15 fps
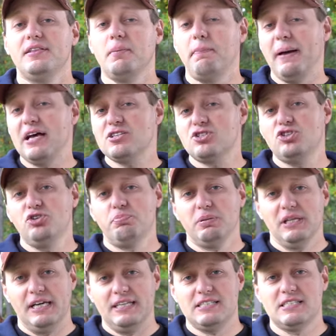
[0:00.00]
The best two
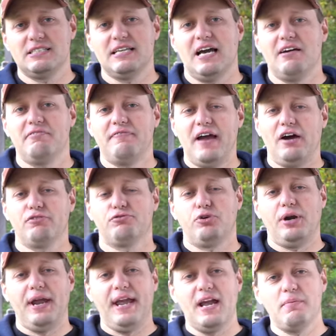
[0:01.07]
places that I've found
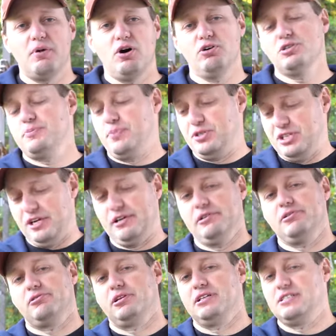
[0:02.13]
for ammo,
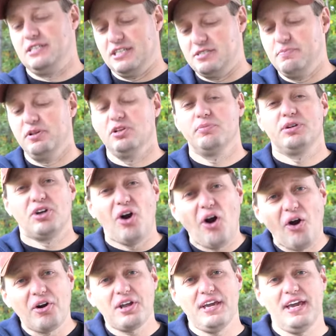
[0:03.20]
particularly 6mm
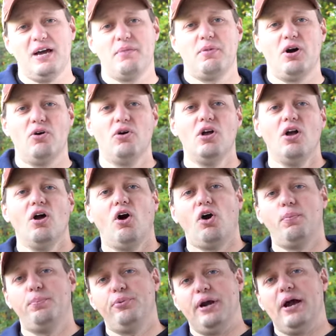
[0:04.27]
ARC ammo,
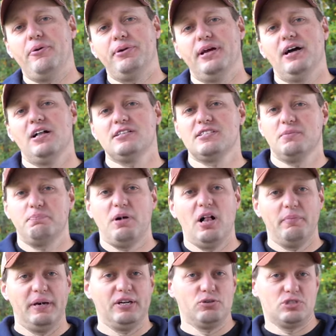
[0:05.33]
are Brownells and
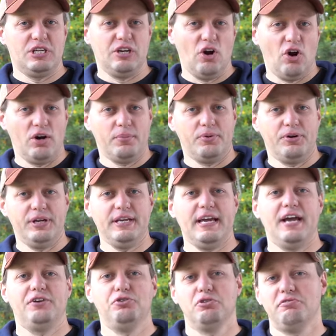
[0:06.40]
Palmetto State Armory,
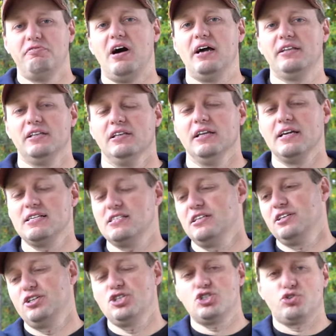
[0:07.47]
and you'll find the links
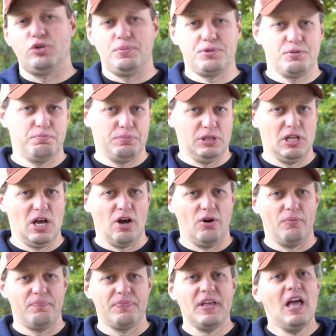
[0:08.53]
in the description
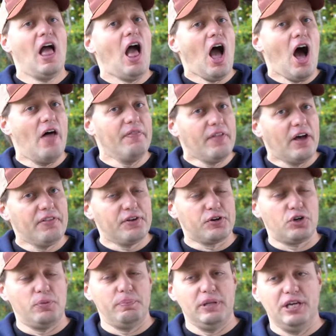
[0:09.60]
below. Another
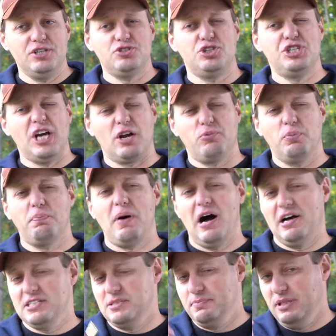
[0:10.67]
good place to check would
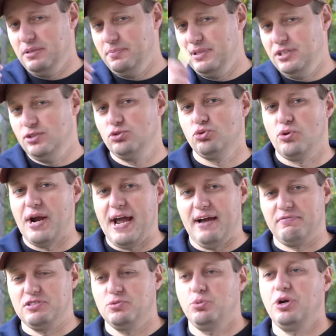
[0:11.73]
possibly be
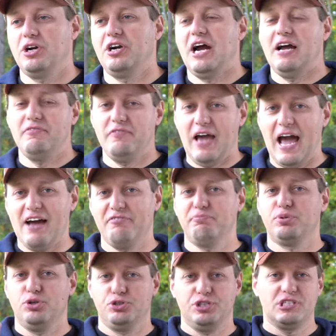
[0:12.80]
Grafs, where I have
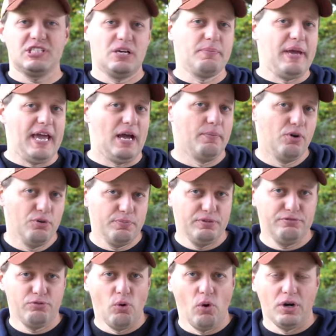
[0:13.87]
purchased some ammo
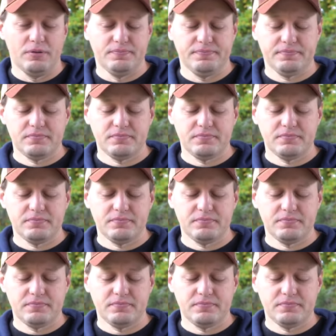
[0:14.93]
before.